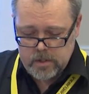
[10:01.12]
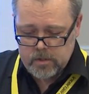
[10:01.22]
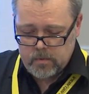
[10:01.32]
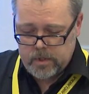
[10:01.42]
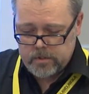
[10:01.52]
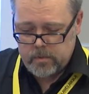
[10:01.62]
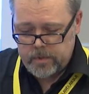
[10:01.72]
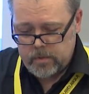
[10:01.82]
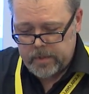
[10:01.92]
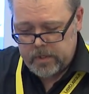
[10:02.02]
So what else can we
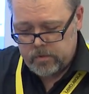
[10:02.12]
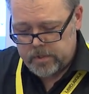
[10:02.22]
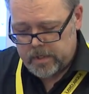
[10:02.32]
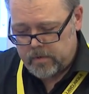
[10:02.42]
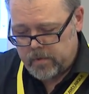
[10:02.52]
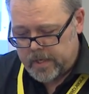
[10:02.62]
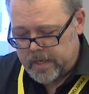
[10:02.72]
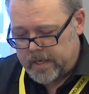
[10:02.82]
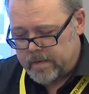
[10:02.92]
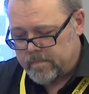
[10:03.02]
do? We can also,
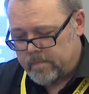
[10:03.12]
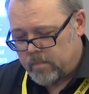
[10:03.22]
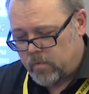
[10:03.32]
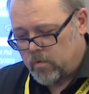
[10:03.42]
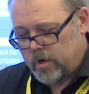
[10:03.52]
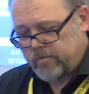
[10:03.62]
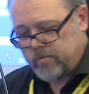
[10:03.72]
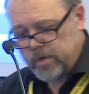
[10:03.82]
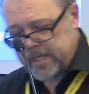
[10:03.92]
quite often we